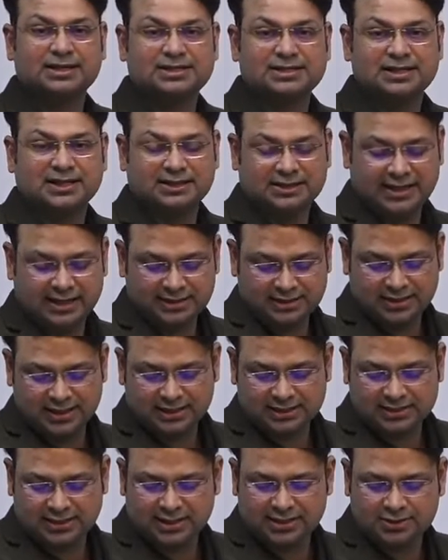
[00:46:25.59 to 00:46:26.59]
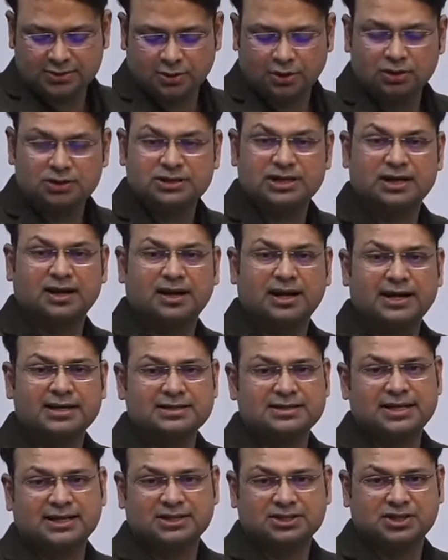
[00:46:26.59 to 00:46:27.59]
restricted exchange or
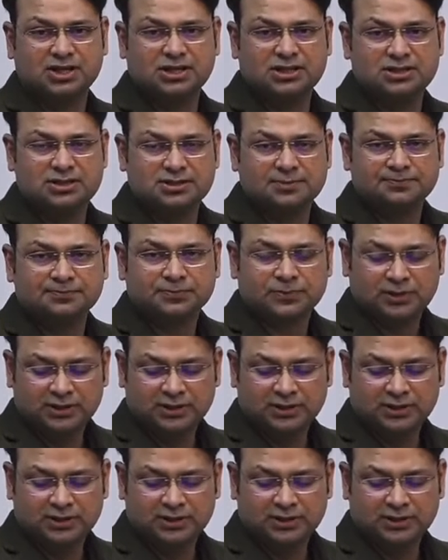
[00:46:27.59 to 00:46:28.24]
generalized exchange